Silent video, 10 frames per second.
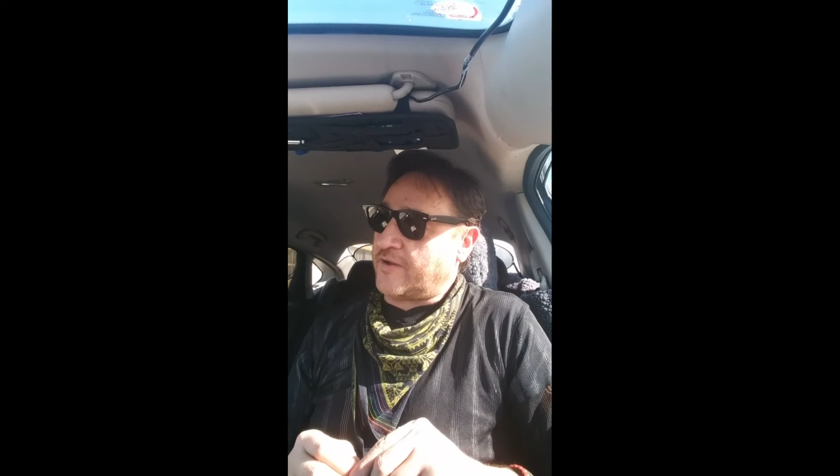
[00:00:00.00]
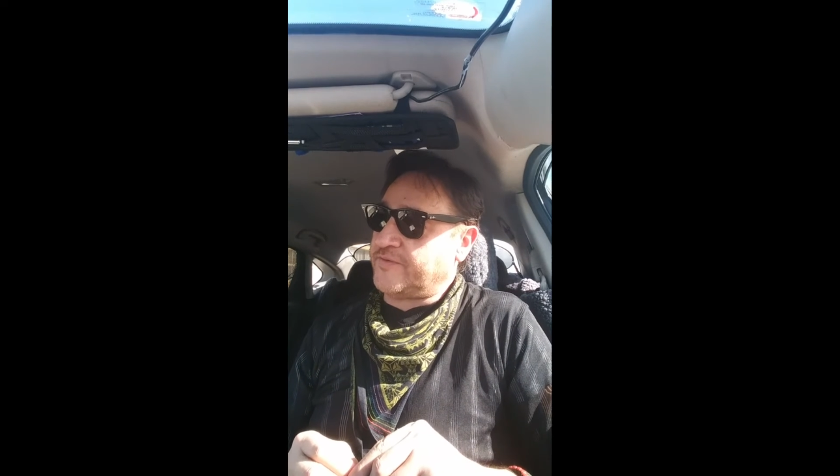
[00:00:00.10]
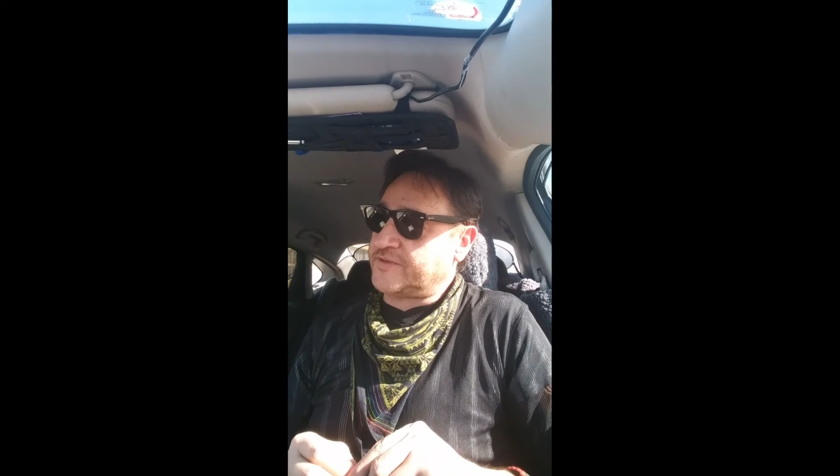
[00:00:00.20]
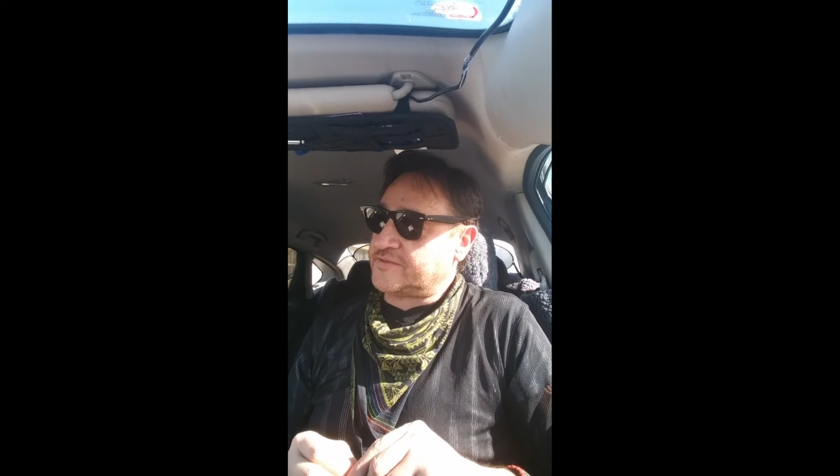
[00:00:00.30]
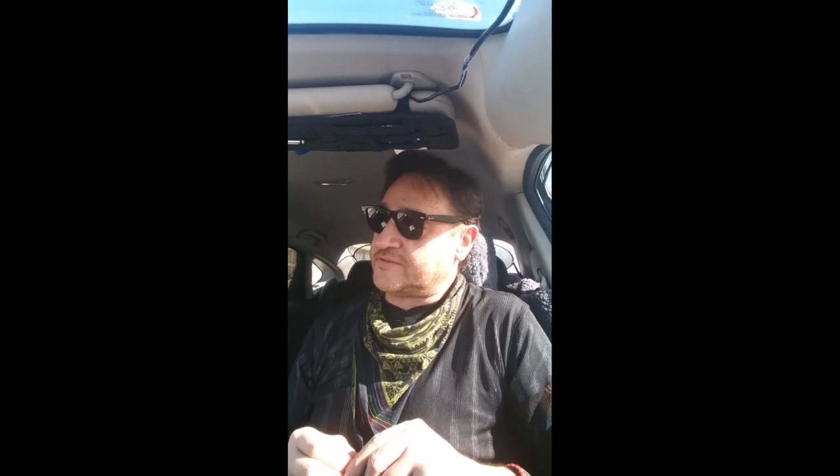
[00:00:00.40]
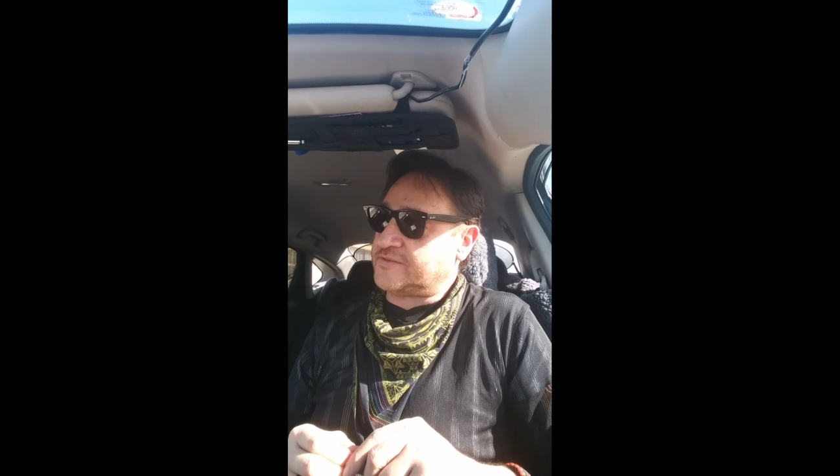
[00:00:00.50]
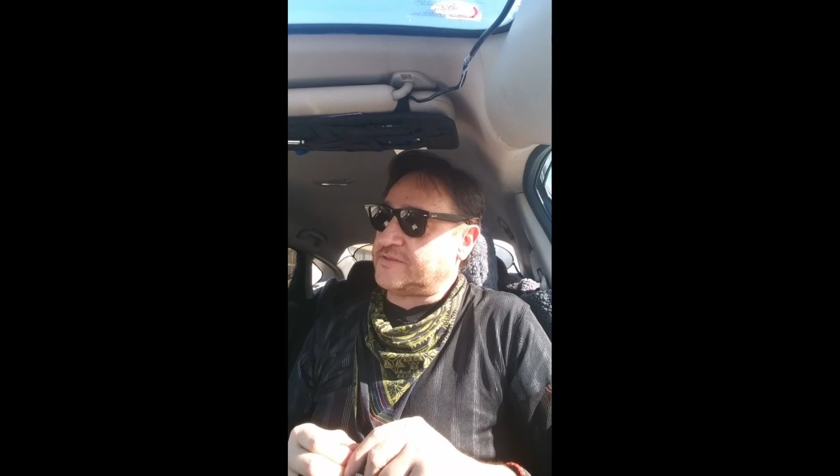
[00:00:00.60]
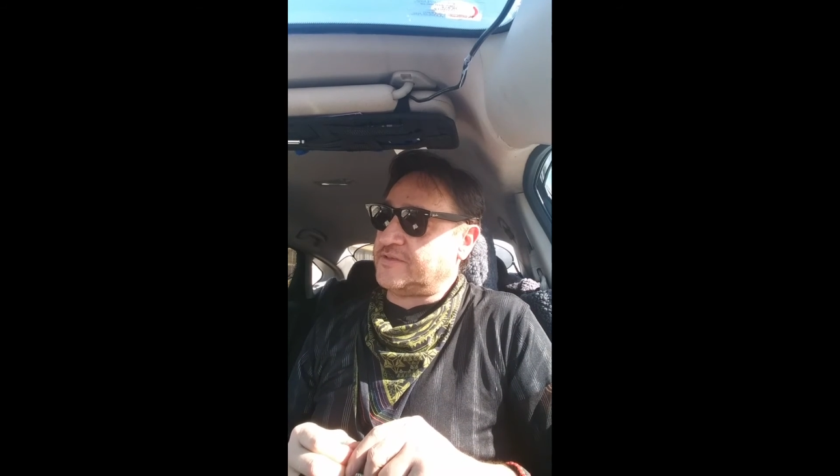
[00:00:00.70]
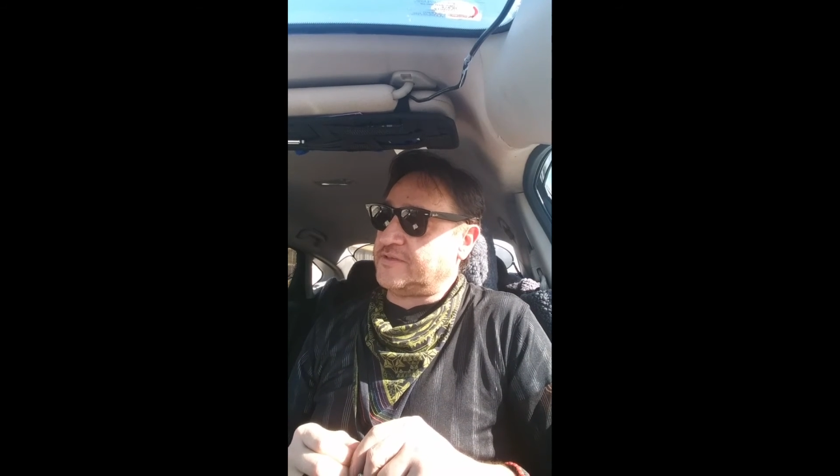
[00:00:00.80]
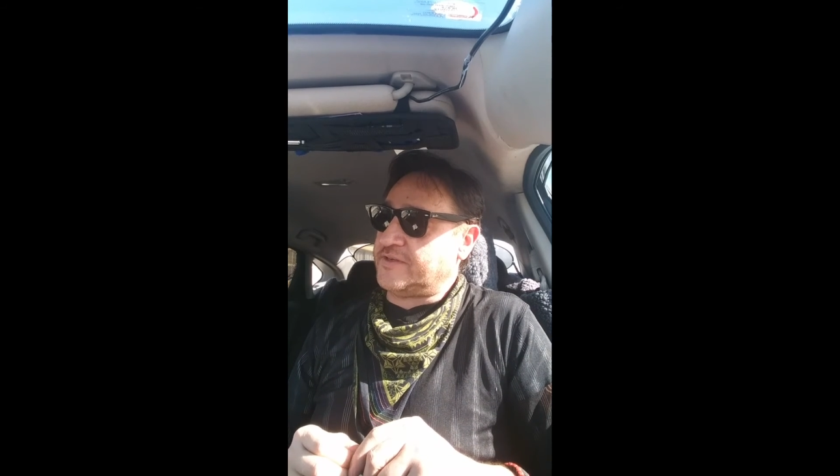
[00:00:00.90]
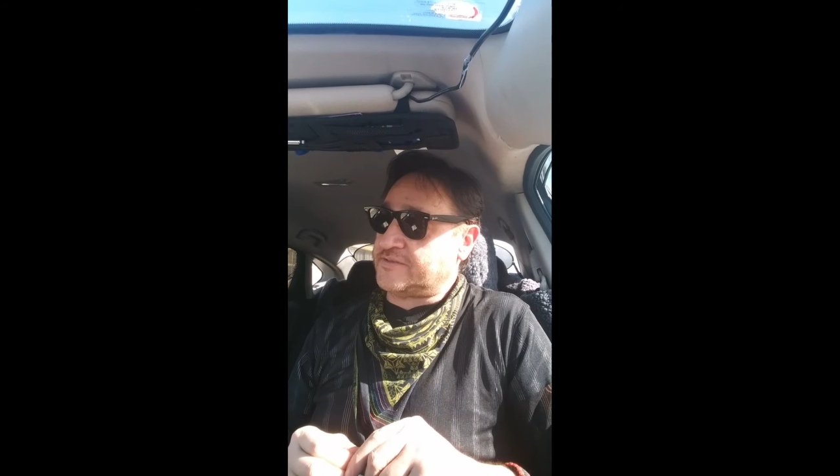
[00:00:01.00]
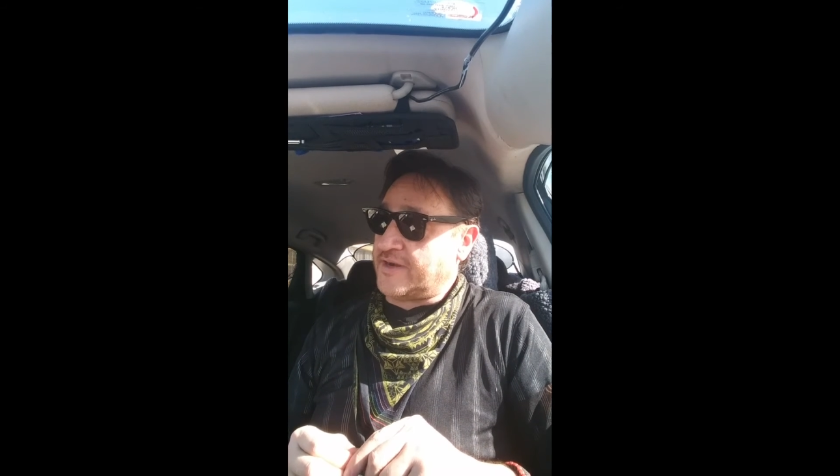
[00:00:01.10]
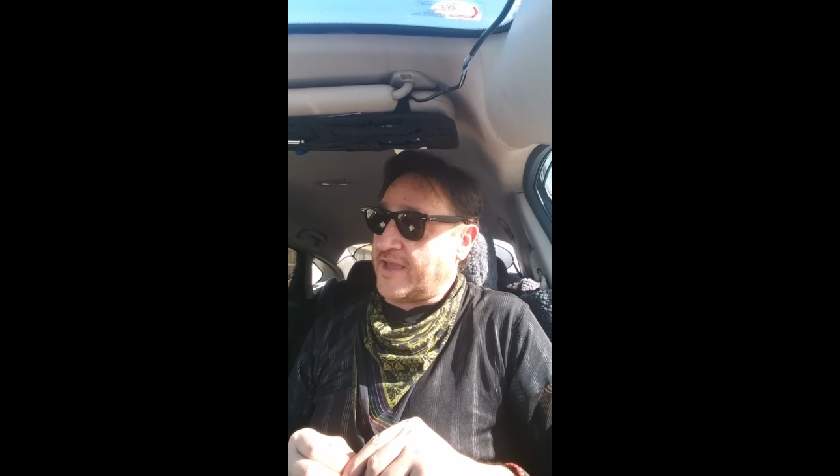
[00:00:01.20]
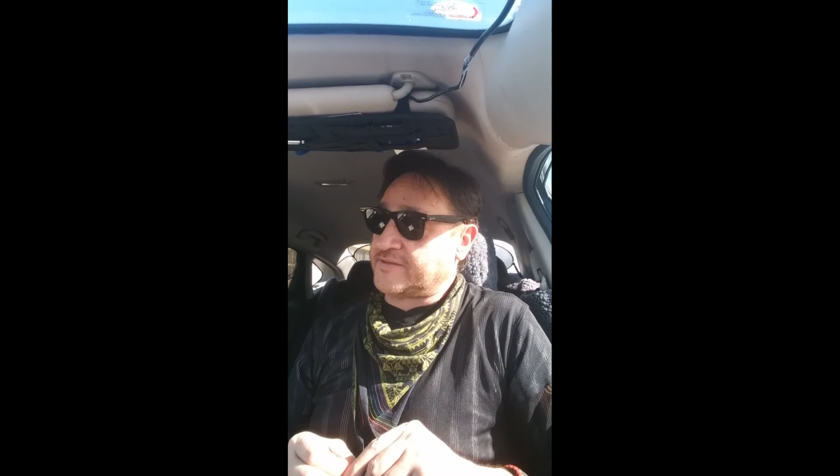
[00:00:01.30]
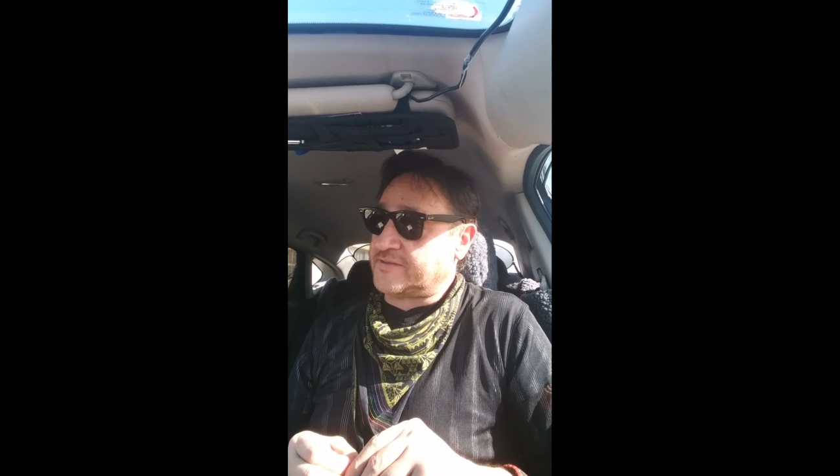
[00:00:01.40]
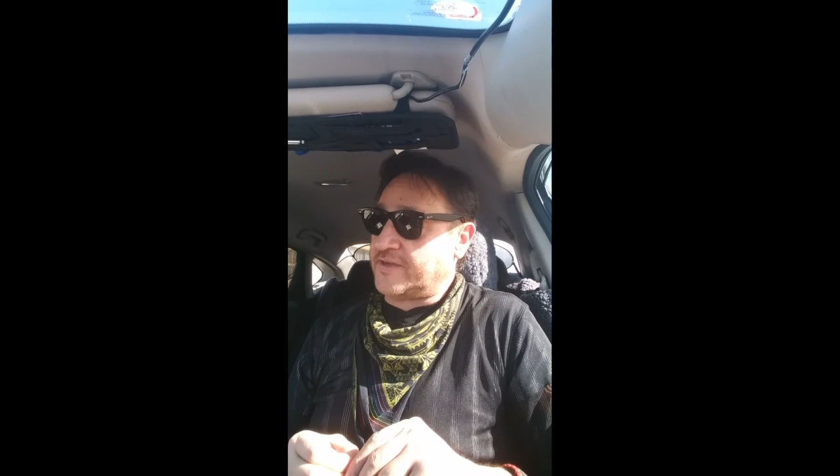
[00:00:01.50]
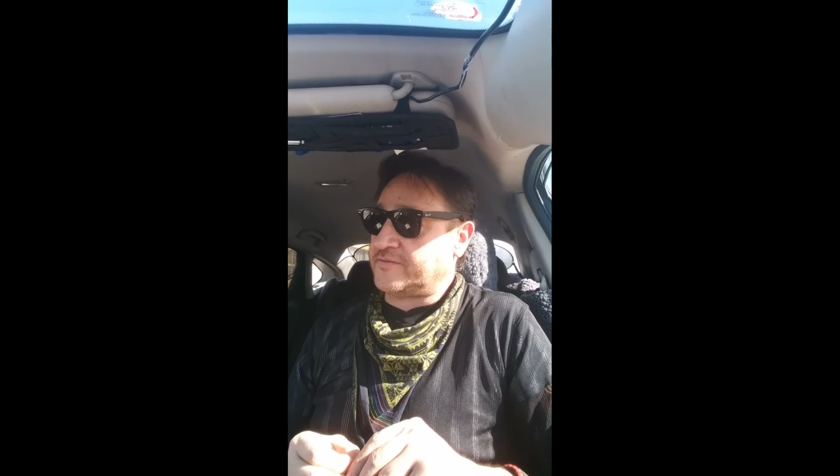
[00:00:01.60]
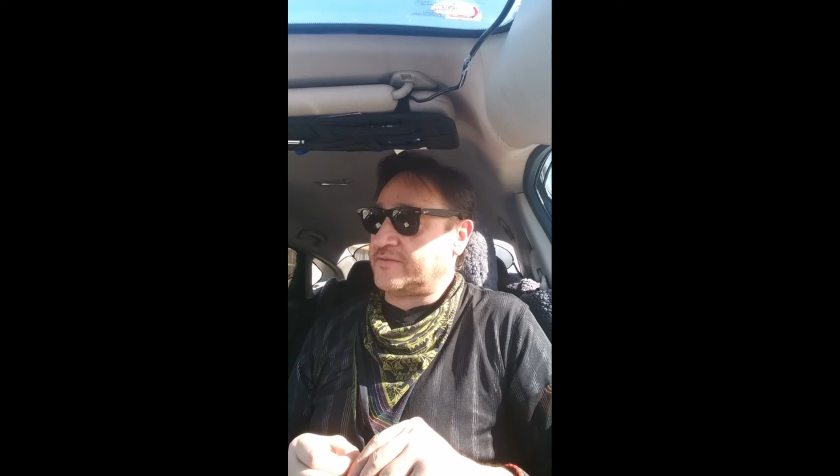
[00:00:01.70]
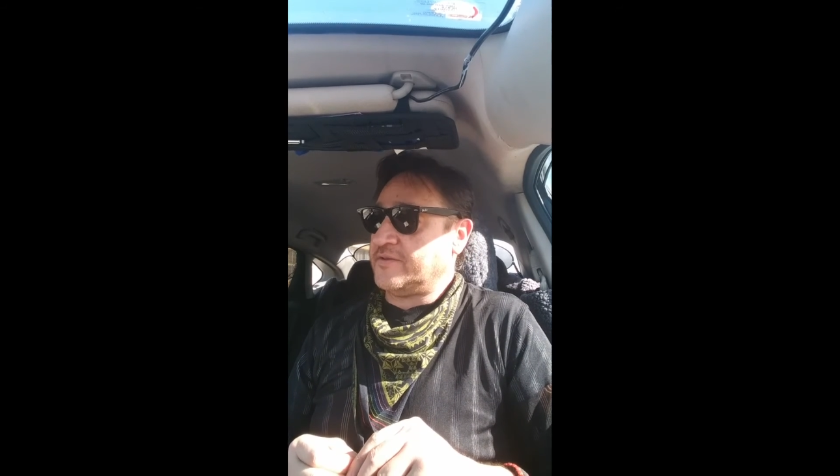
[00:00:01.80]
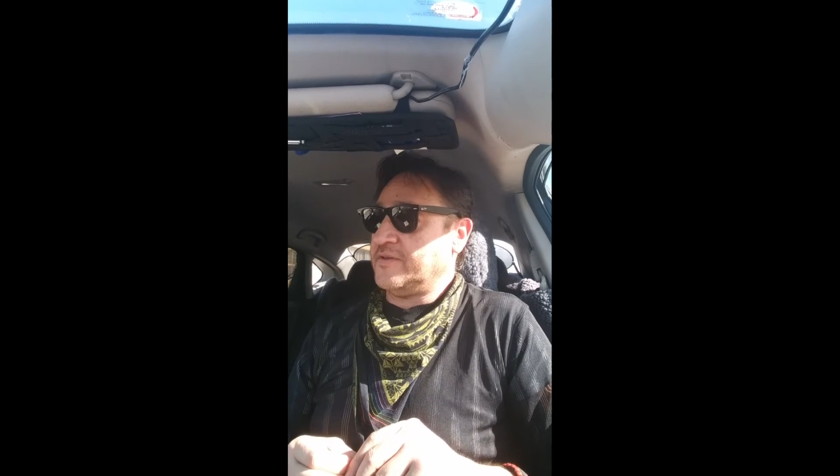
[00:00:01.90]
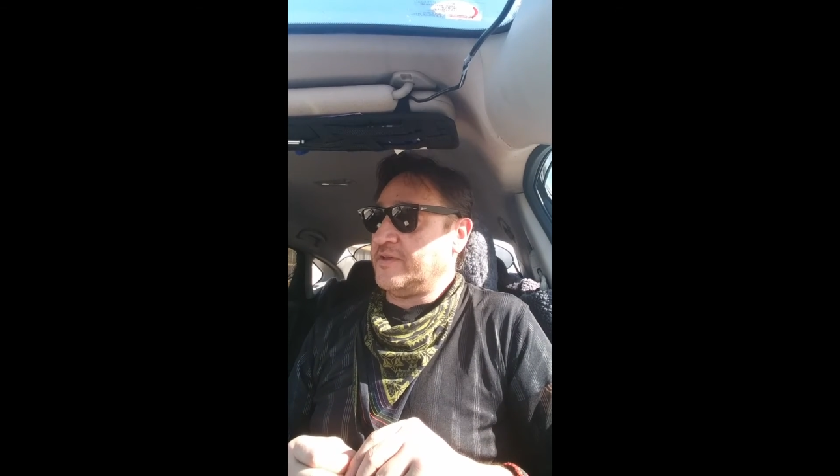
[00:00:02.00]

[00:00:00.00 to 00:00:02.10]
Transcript: obvious to see is an asset